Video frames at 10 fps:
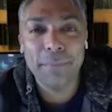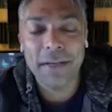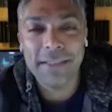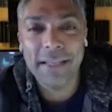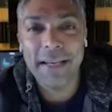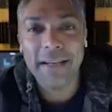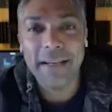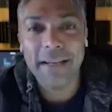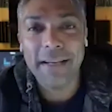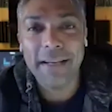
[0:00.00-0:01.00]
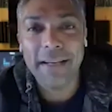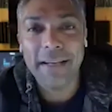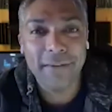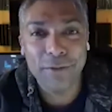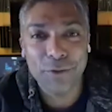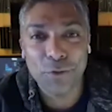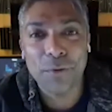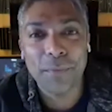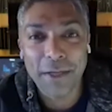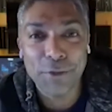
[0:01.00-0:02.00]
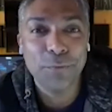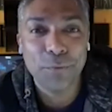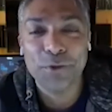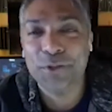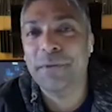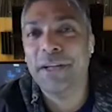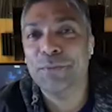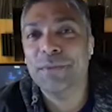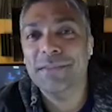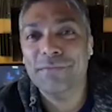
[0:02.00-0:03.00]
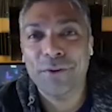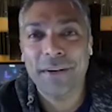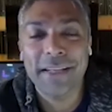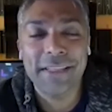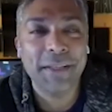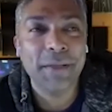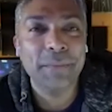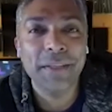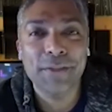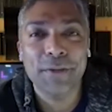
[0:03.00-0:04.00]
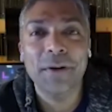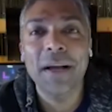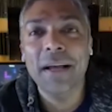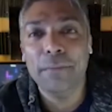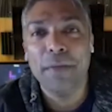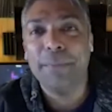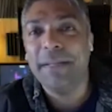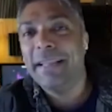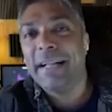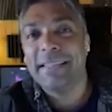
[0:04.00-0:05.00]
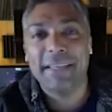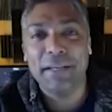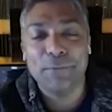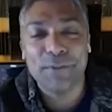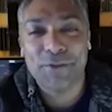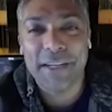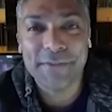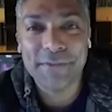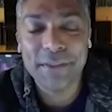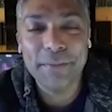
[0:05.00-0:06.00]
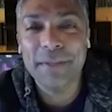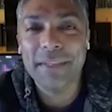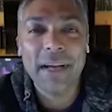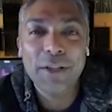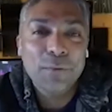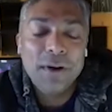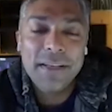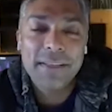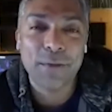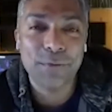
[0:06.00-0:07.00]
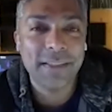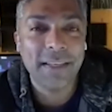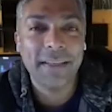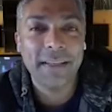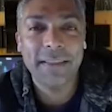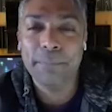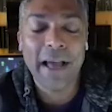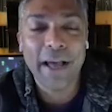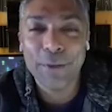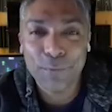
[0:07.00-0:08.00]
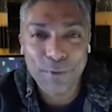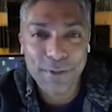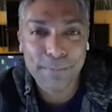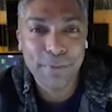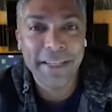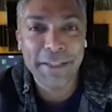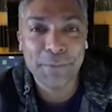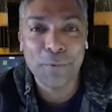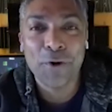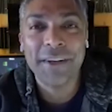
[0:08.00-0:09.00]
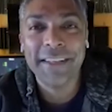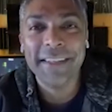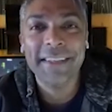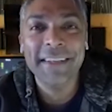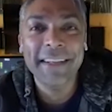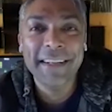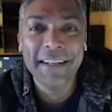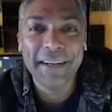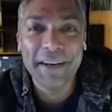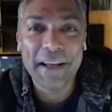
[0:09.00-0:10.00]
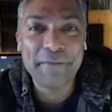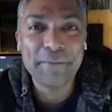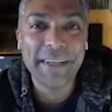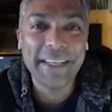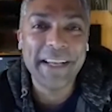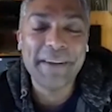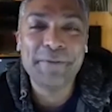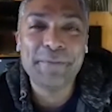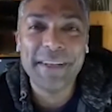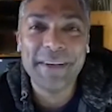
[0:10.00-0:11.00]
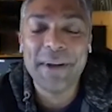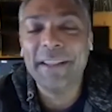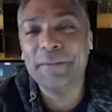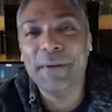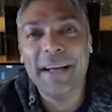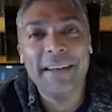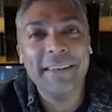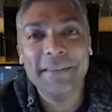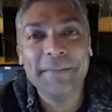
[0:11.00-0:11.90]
my day job, I do project management for an IT company. So maybe that skill was transferred. But otherwise, I would say that the band was pretty democratic. Everybody ran the band.